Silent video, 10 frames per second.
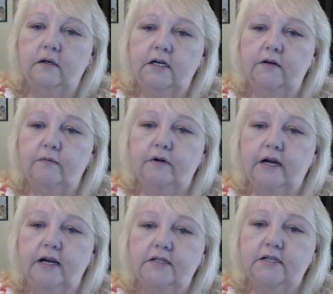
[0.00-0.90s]
need to
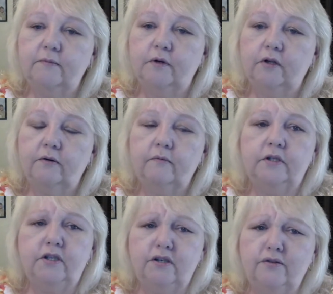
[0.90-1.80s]
run an 18-wheeler.
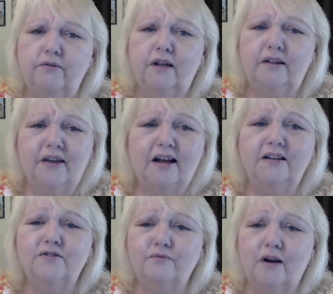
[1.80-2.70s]
That
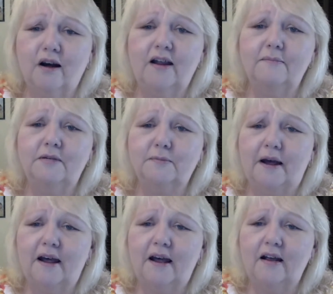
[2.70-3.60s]
is right, Miss
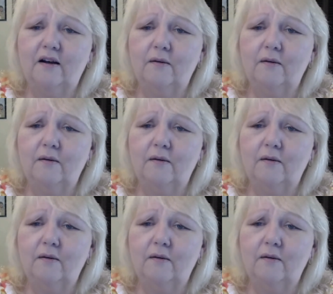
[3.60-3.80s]
Pat.